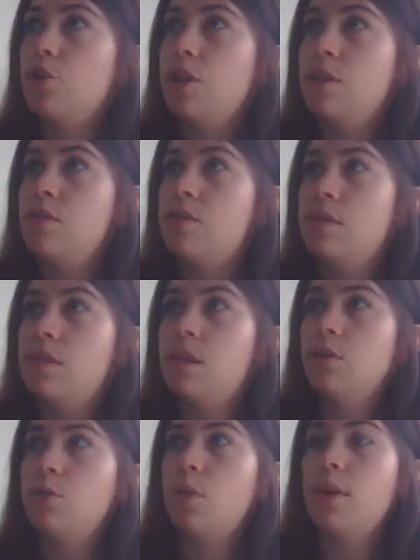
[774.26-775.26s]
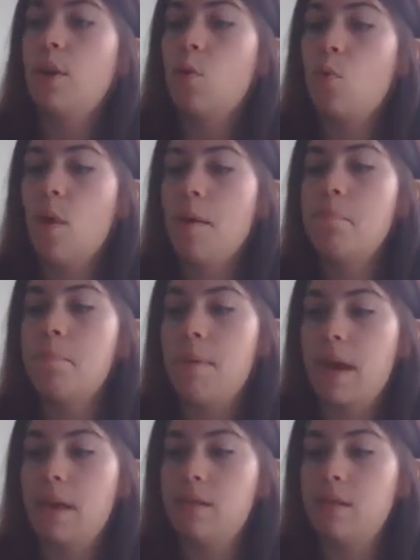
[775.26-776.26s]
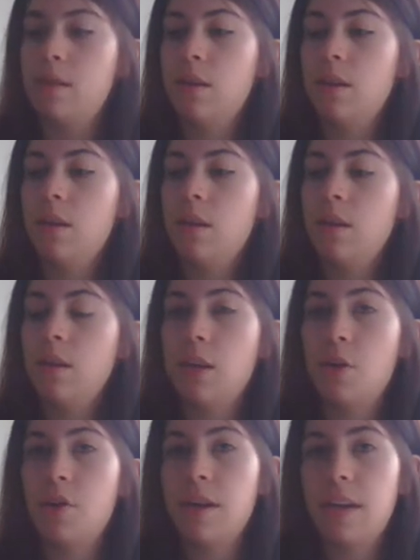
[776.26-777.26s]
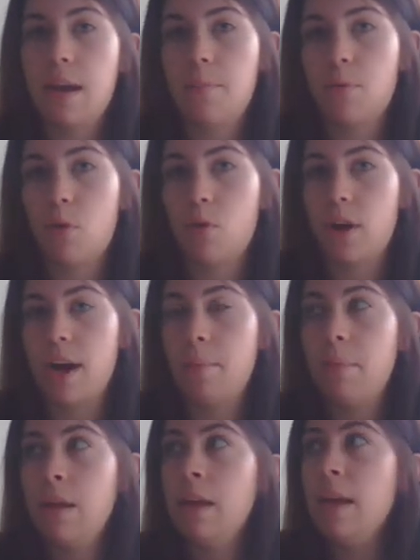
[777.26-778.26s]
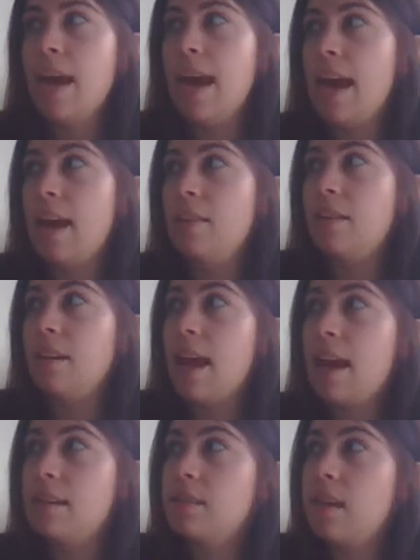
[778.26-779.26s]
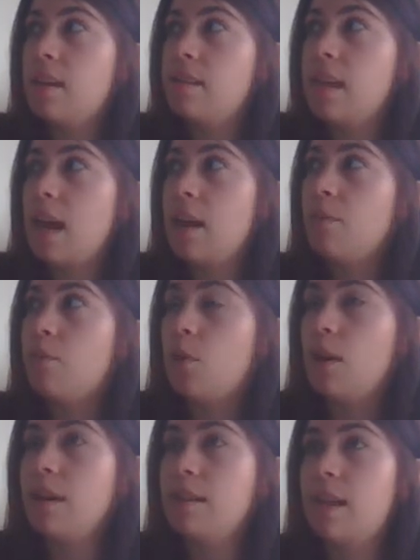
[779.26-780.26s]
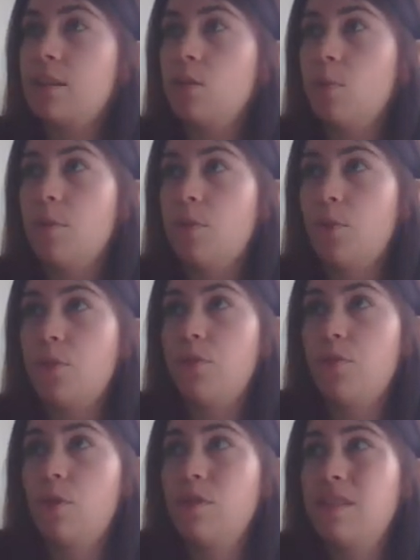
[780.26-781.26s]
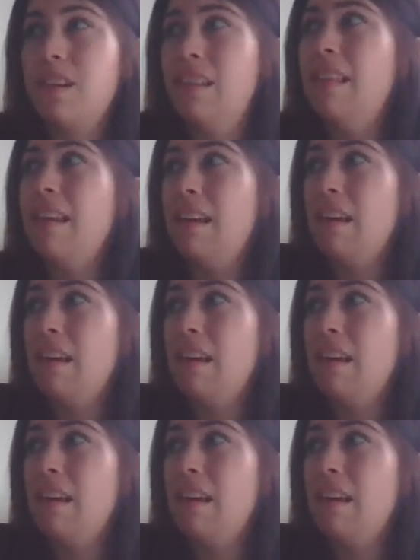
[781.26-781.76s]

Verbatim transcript: she's still doing her web-based year in a day program, and the last day to sign up for it is October 31st. In